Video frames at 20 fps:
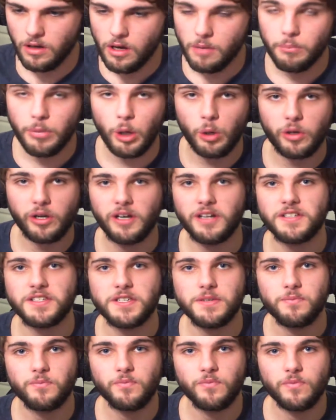Bowl cuts.
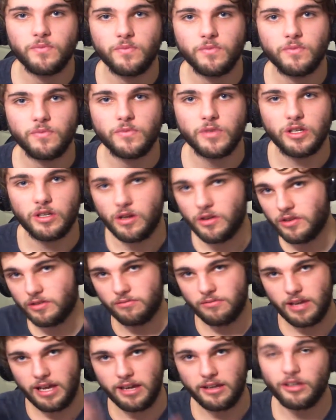You know what
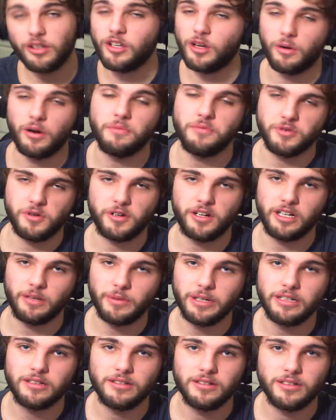I'm talking
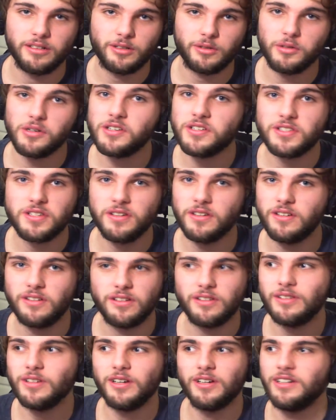about. Gross.
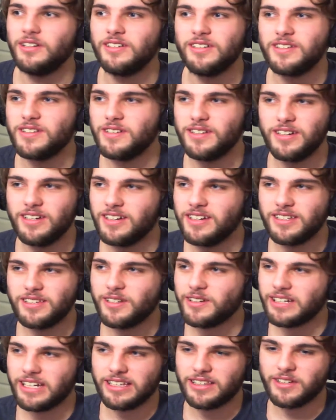No.
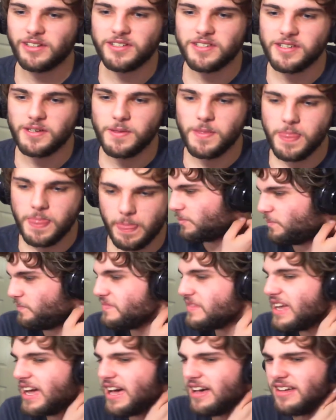Don't get those.
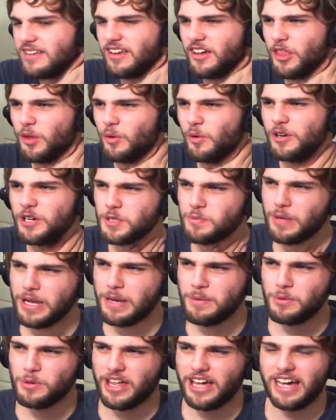Another one is people
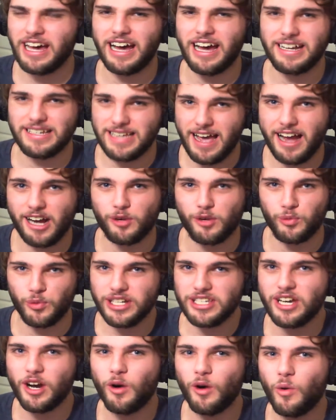that attack
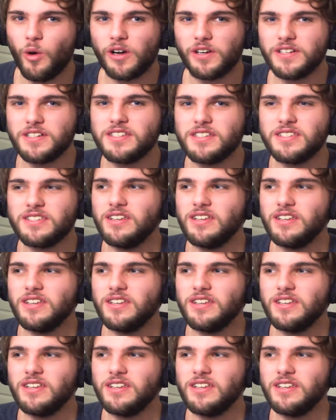retail workers